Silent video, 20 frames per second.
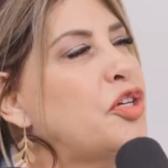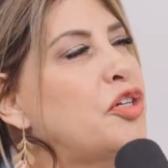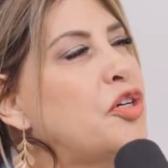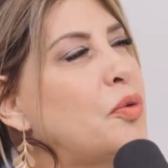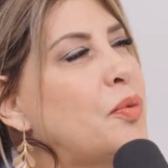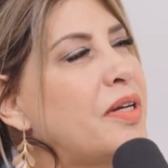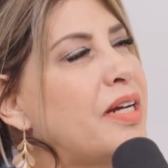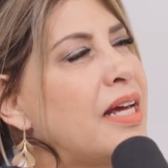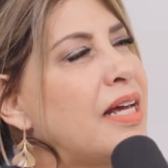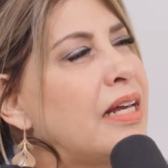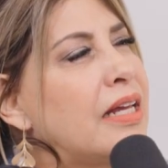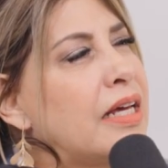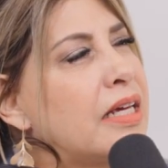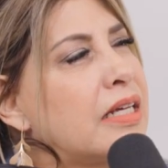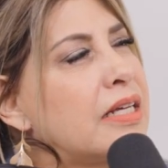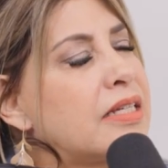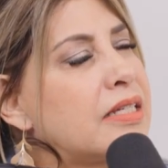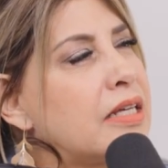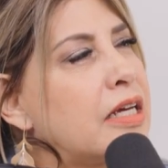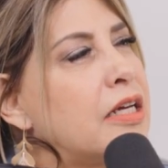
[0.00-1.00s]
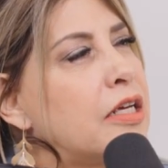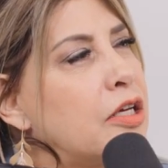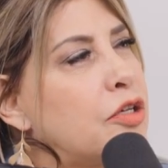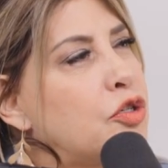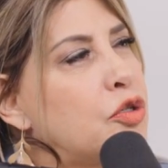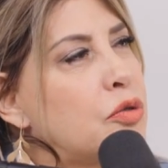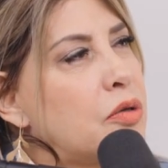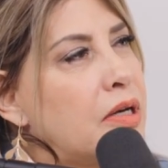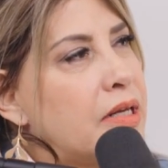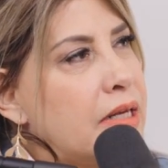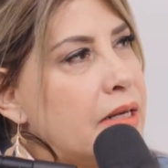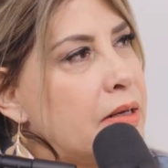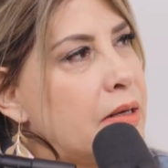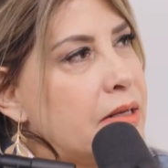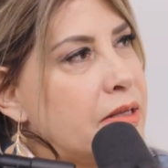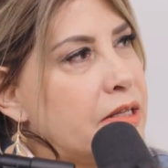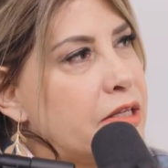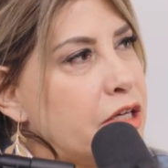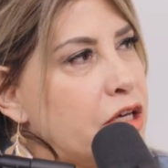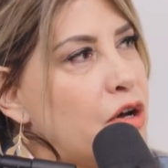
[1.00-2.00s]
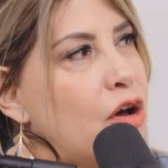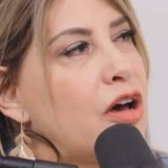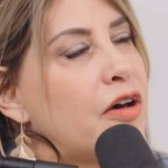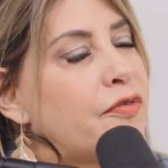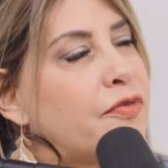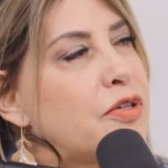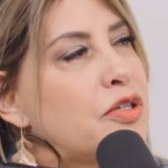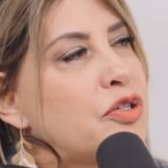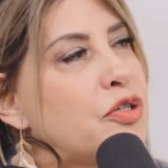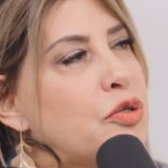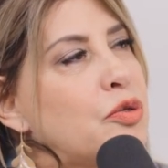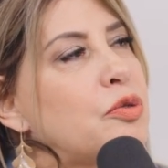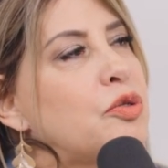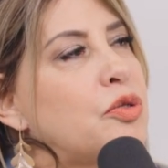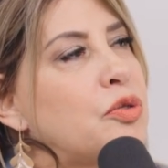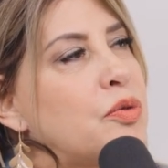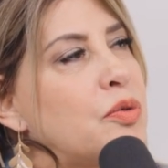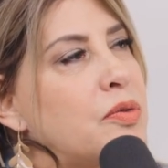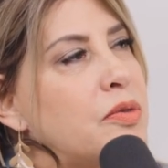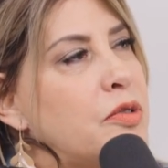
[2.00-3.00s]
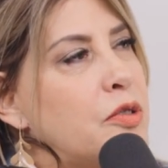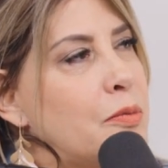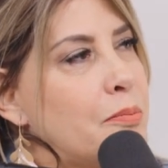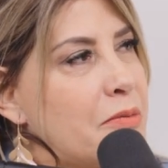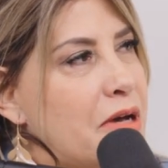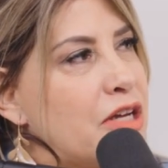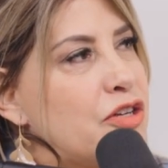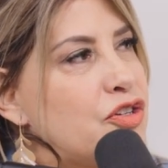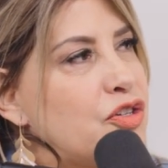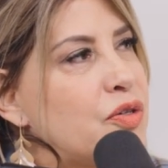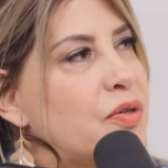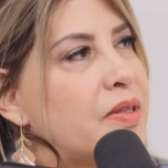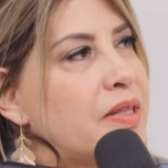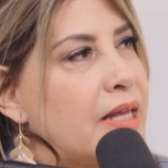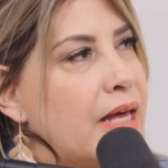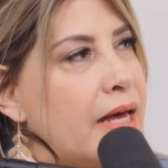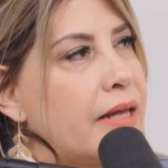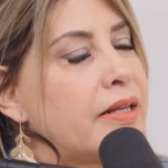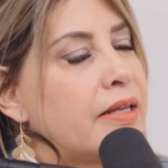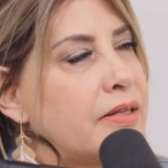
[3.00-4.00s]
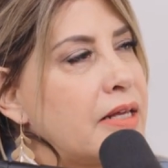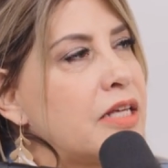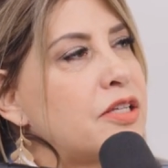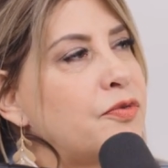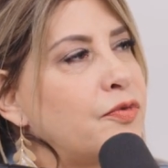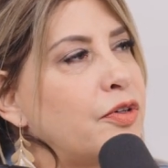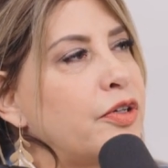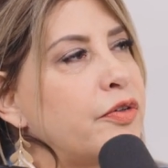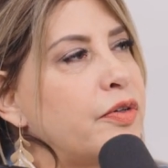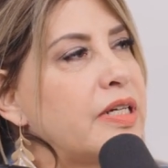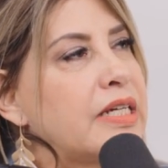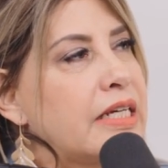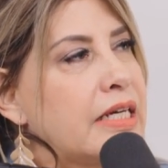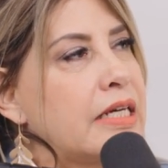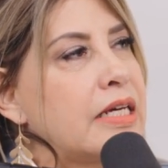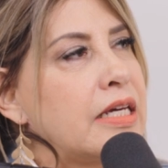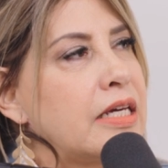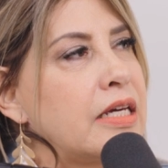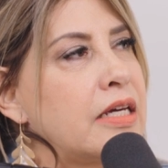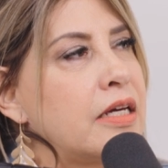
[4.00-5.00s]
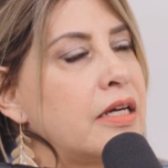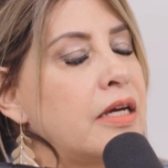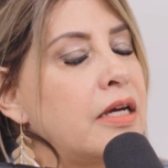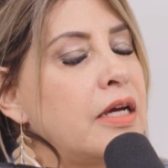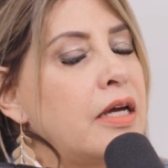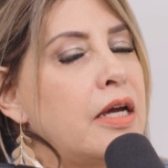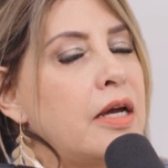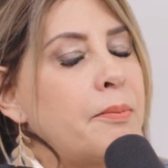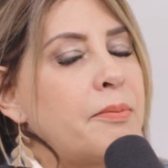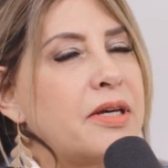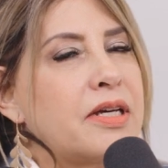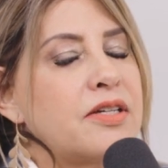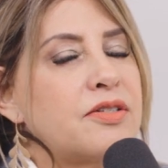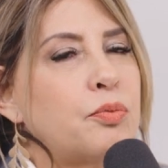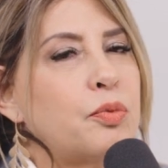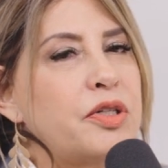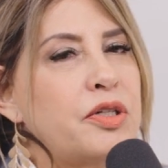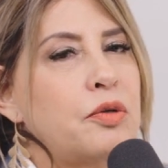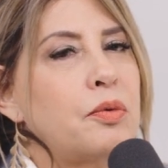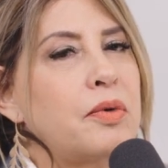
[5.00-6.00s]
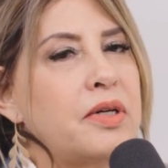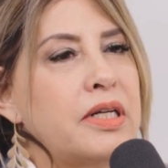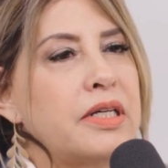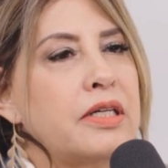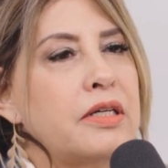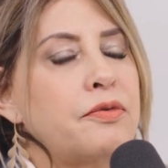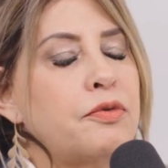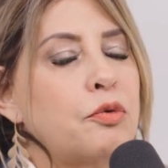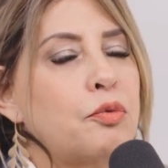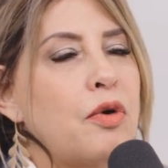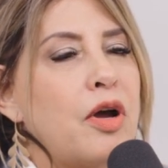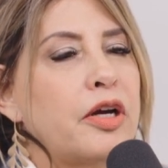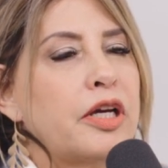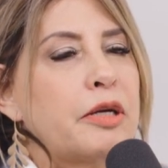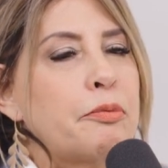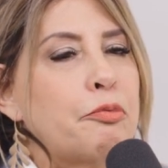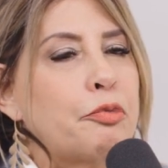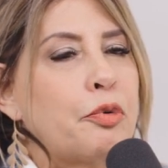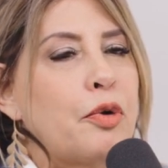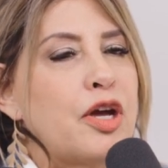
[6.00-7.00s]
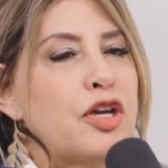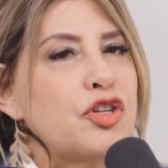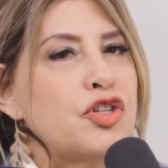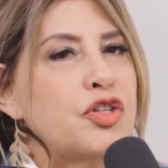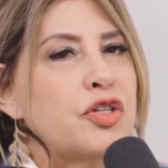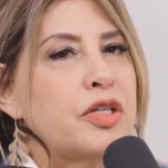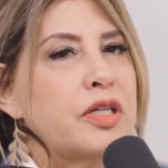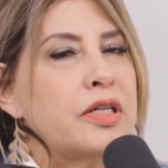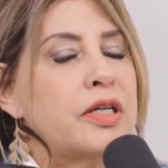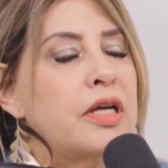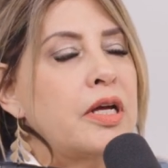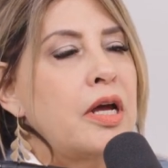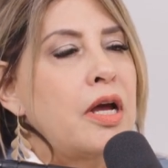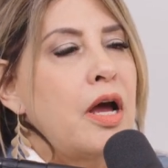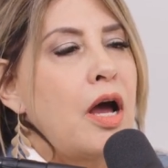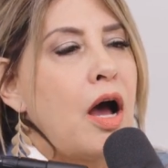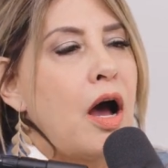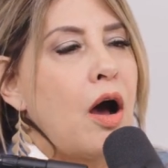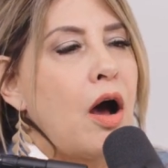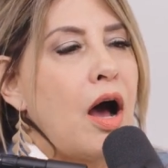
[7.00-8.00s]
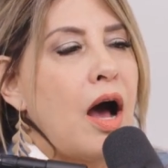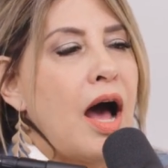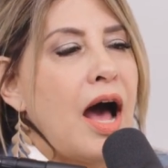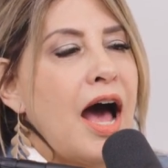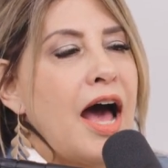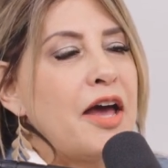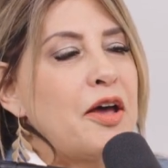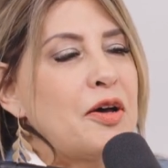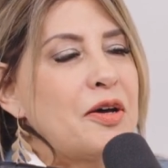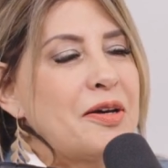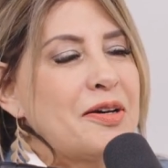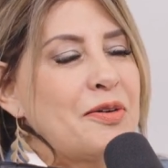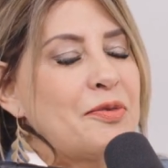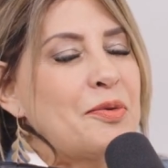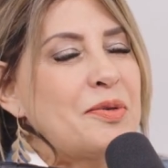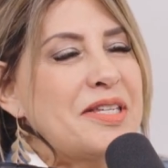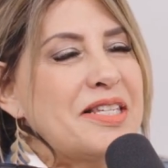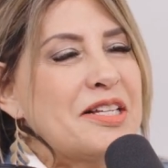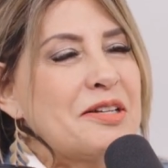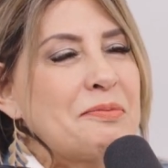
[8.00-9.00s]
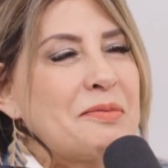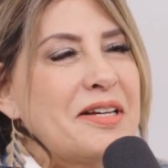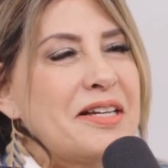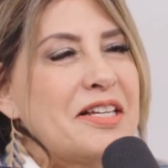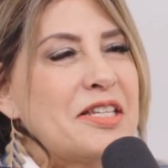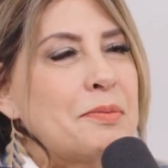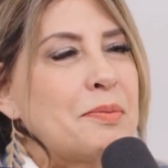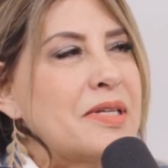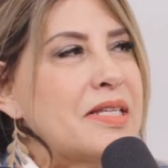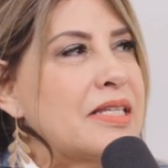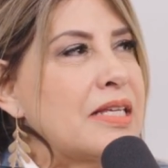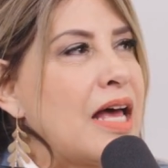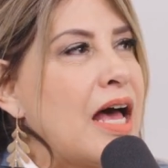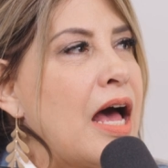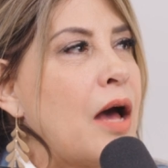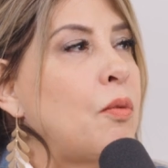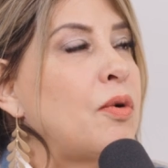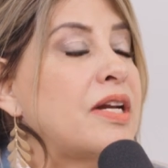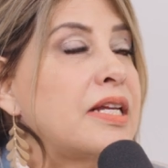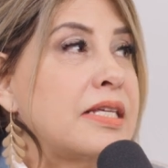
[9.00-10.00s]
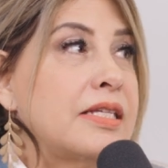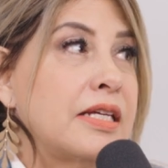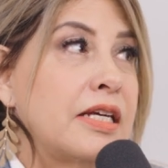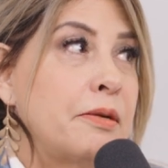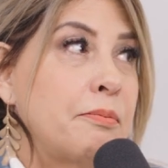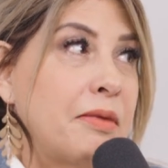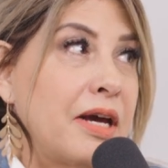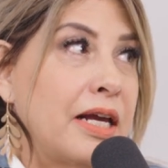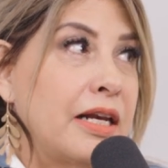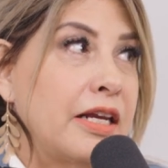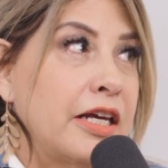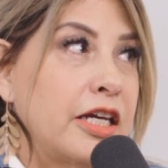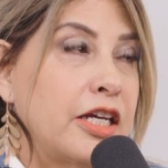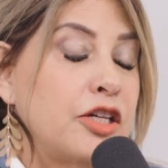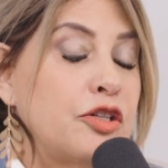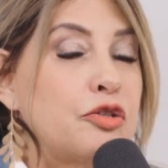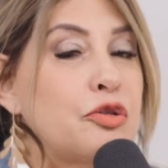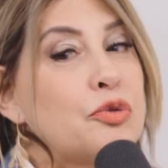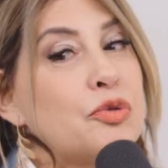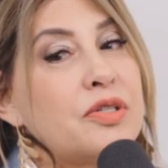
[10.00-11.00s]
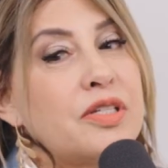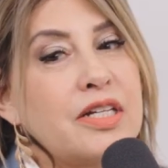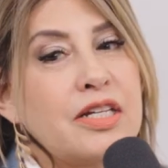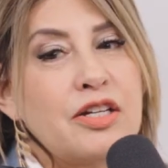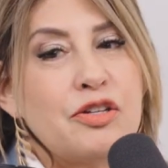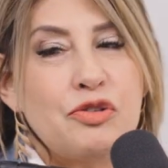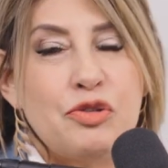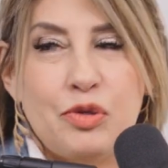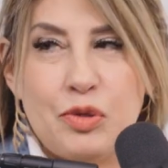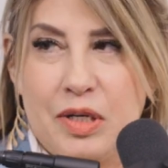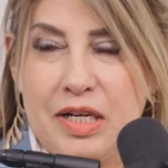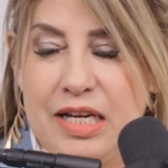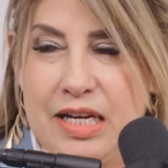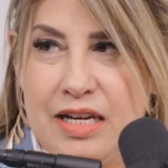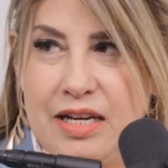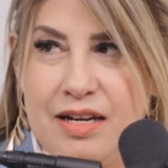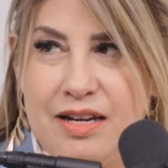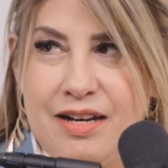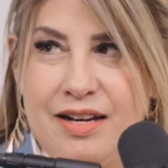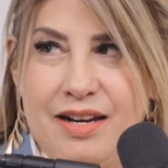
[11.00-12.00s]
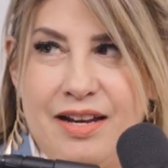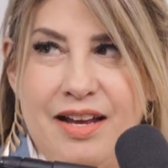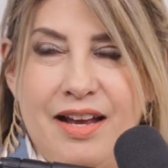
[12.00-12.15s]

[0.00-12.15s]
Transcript: you know what I like is you in the office. You mentioned that, and that's very key, because we don't want to give a wrong impression. I always tell my husbands, I want to stay in my lane. You stay in your lane,